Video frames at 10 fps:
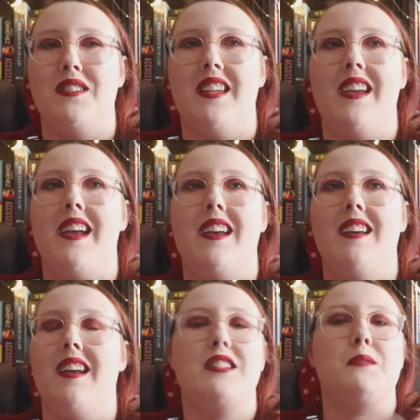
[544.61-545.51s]
want to
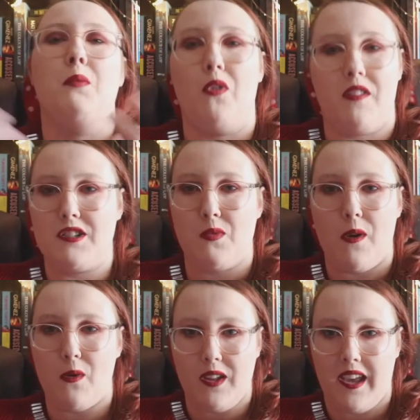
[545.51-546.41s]
explore this
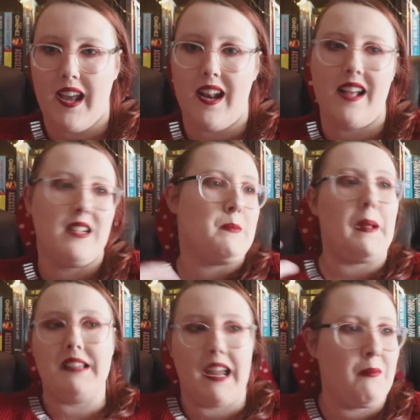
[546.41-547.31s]
world again and
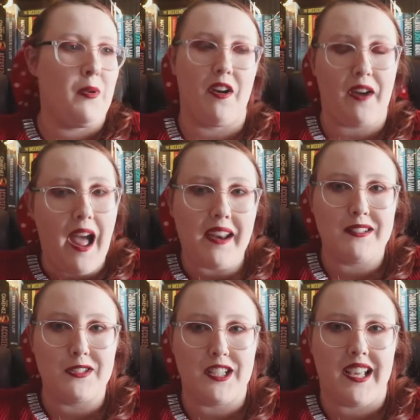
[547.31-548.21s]
spend time with your
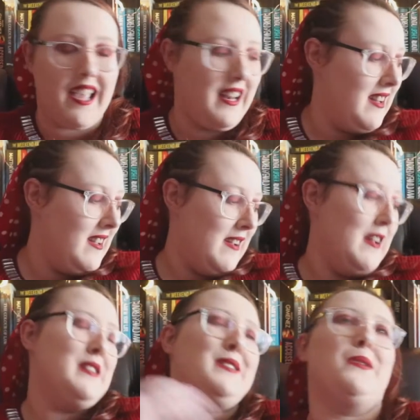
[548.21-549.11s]
characters again.
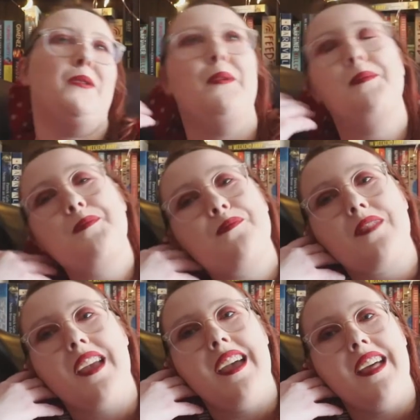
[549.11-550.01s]
So
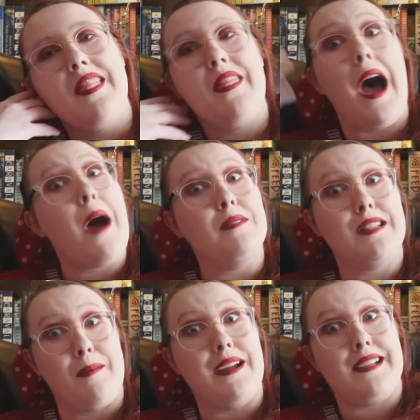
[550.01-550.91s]
that
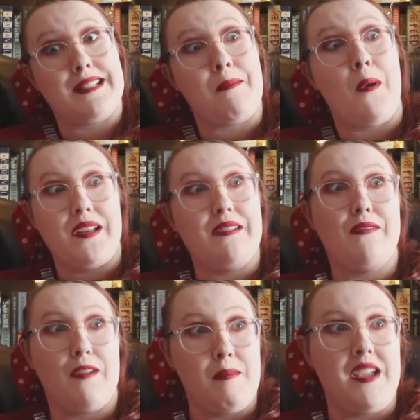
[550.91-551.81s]
was a bit disappointing
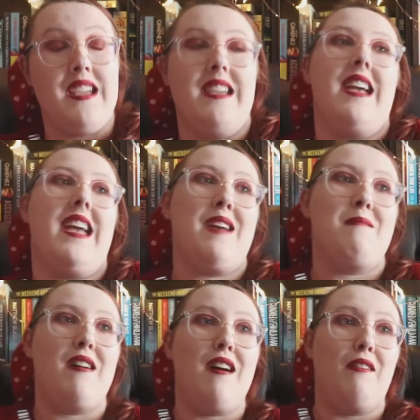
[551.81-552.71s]
for me.
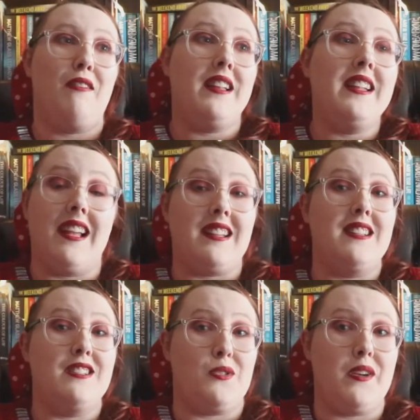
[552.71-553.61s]
I really
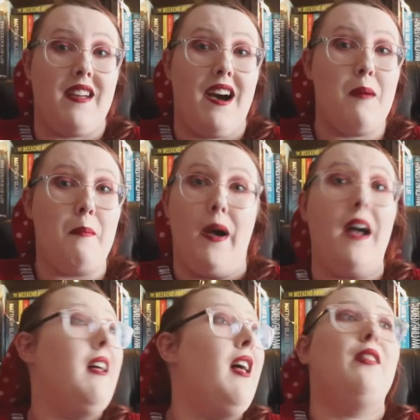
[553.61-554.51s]
didn't enjoy that,
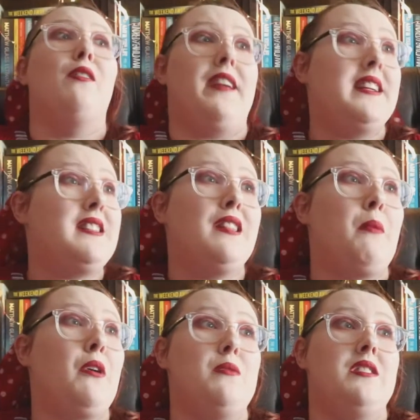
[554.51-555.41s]
but the rest of the
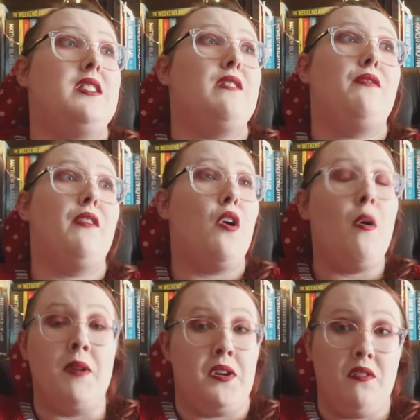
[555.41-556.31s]
book was
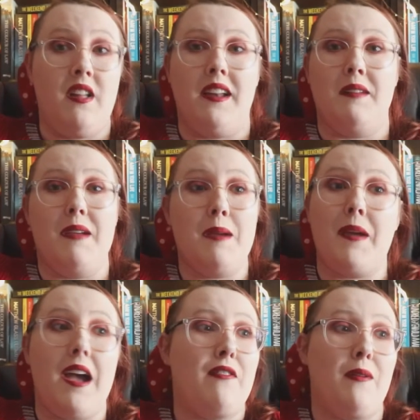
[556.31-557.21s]
phenomenal. And
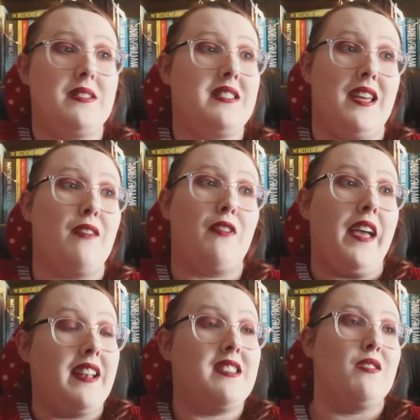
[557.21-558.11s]
maybe if I was to have
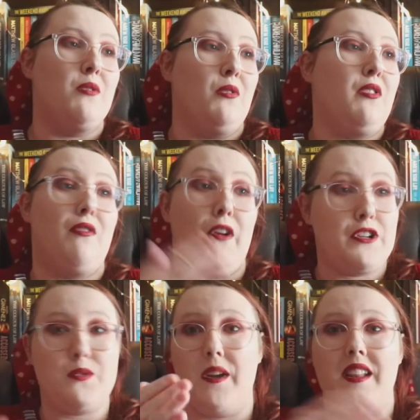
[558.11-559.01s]
read, you know, the
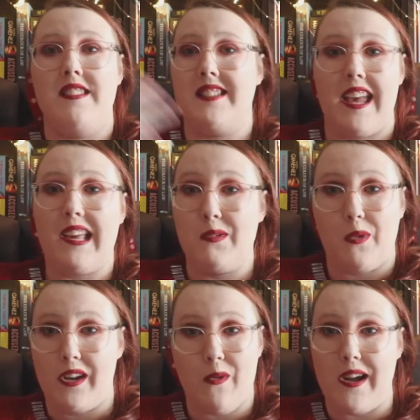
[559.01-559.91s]
first one and the second
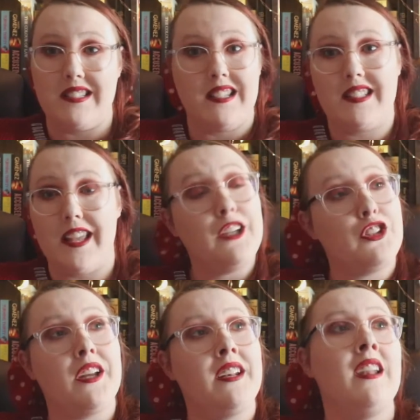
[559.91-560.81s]
one in quick
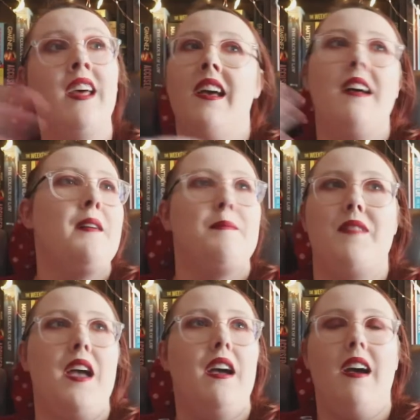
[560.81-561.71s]
succession,
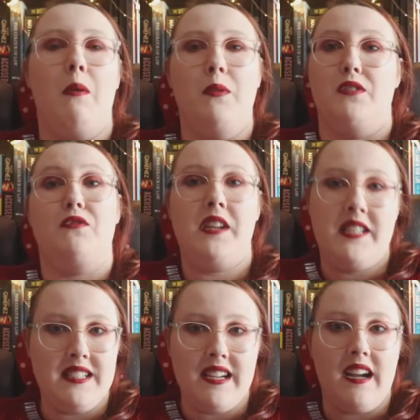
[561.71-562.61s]
I would have
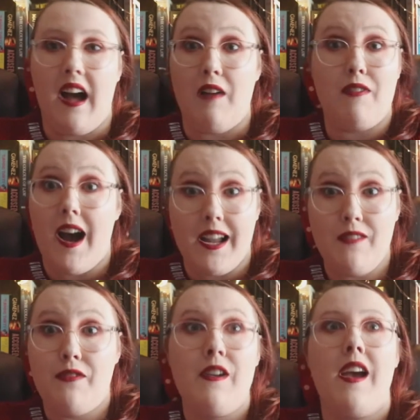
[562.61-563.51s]
rated it a
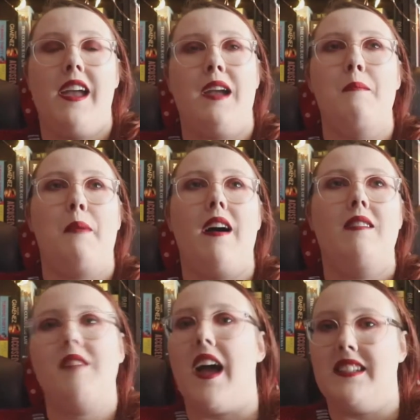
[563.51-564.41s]
5, but
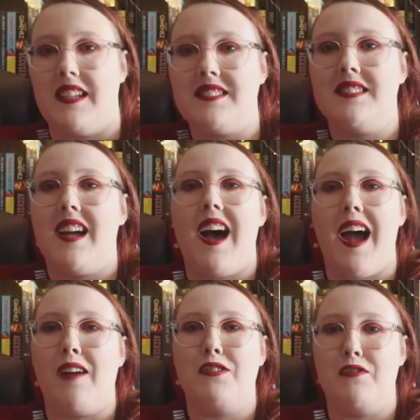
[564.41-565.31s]
I didn't. I
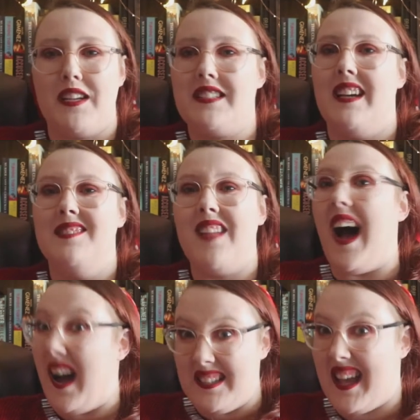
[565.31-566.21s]
have to rate it
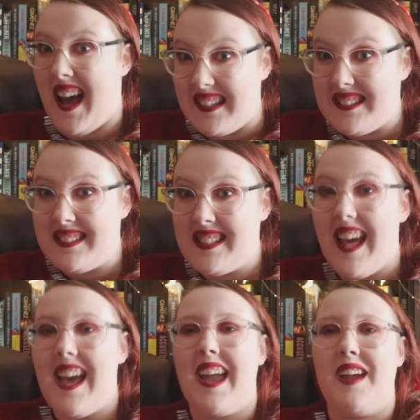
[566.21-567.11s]
as it is,
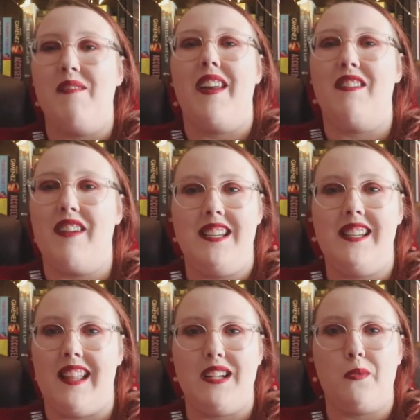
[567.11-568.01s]
and I
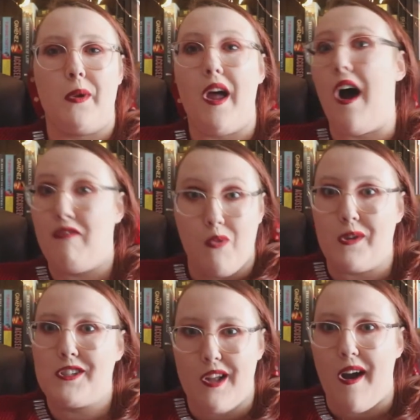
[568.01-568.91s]
rated this one a
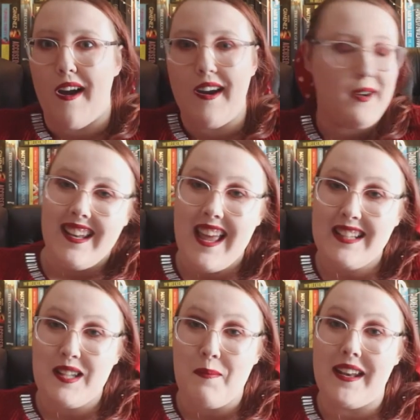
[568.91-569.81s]
4-star.
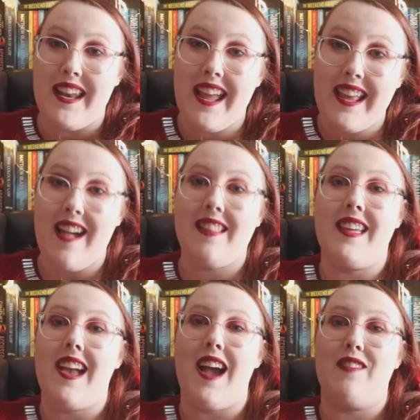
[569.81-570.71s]
Next up in
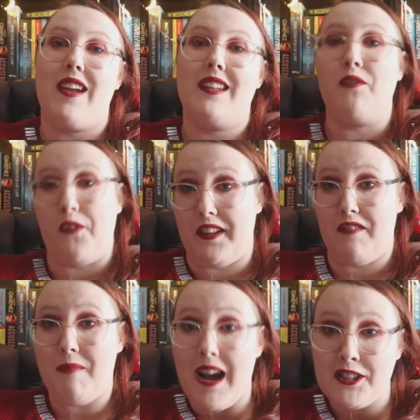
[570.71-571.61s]
NetGalley, I read A Void
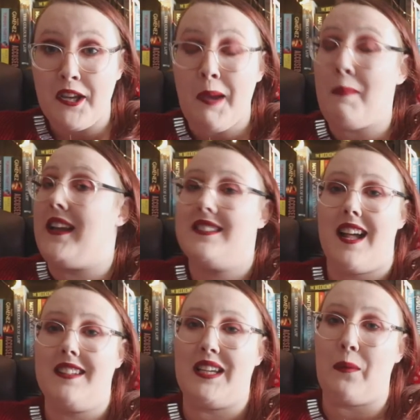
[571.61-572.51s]
of Magic by
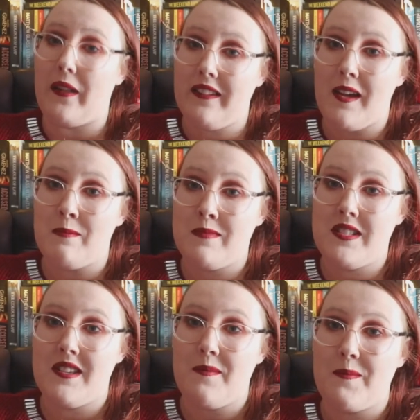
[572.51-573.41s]
Sandy
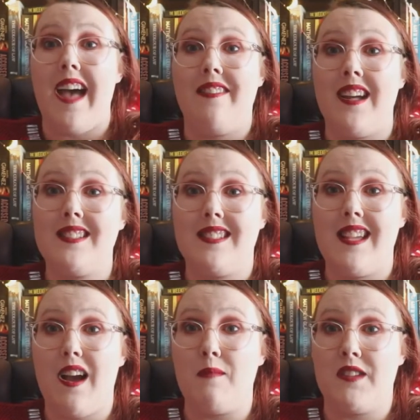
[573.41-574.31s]
Williams, and this
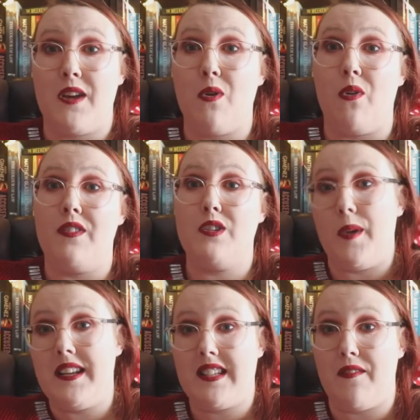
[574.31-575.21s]
comes out on the
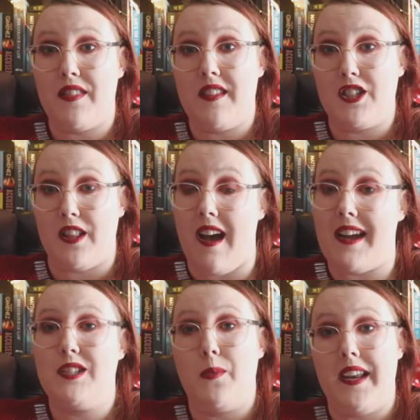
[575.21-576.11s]
27th of
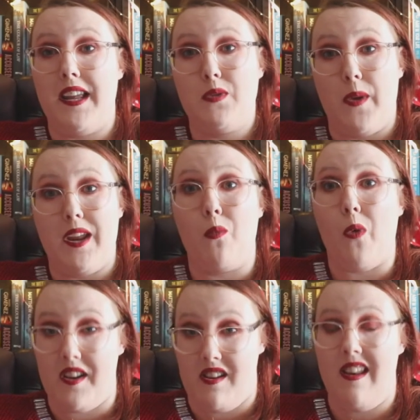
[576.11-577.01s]
July
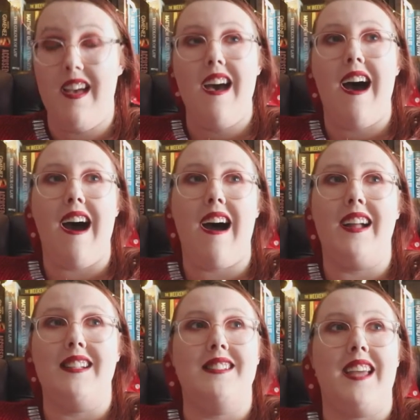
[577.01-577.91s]
2021,
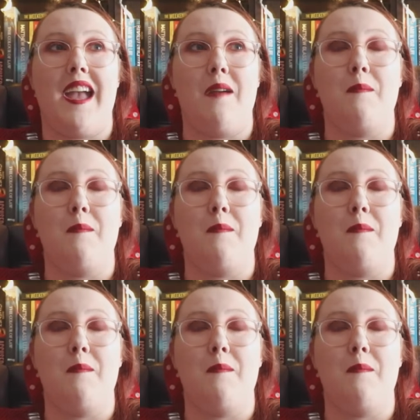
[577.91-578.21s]
and